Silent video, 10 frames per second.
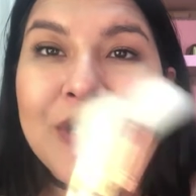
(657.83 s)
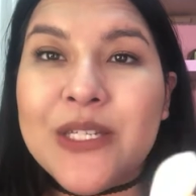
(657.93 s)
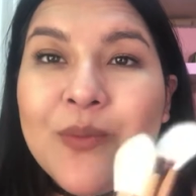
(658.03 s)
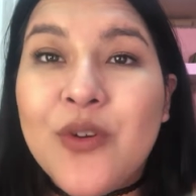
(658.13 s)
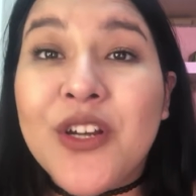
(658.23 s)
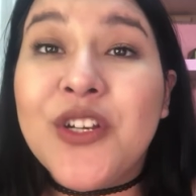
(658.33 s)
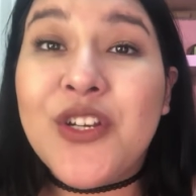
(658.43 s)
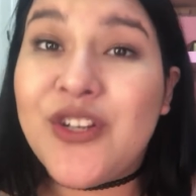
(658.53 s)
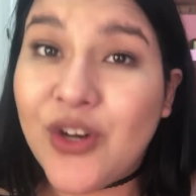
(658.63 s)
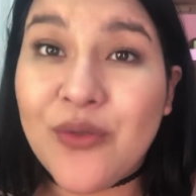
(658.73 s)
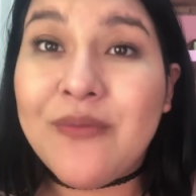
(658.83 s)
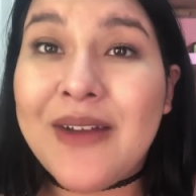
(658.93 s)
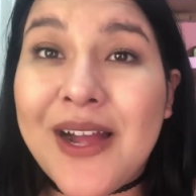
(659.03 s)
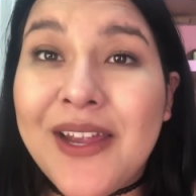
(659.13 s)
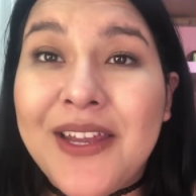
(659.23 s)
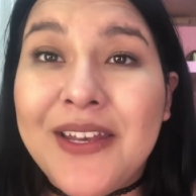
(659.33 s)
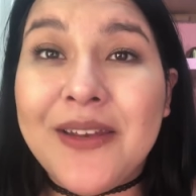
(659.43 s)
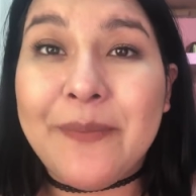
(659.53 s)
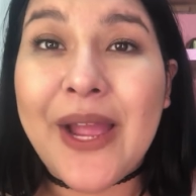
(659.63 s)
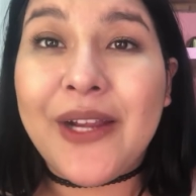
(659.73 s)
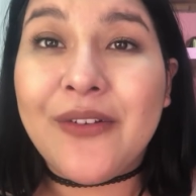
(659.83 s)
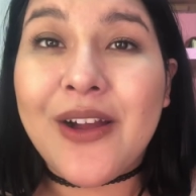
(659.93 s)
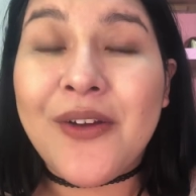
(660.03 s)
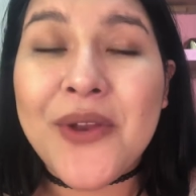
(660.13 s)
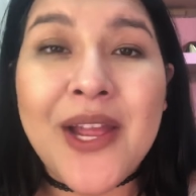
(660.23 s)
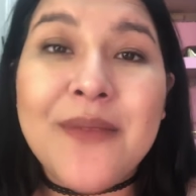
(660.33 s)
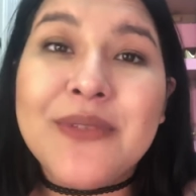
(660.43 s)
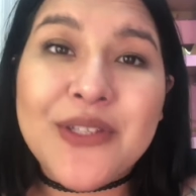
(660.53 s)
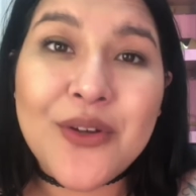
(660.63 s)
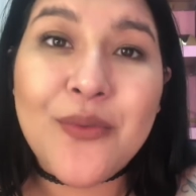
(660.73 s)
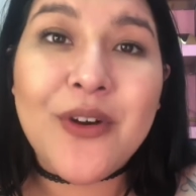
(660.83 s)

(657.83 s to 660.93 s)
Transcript: once more, don't mind the background. I'm still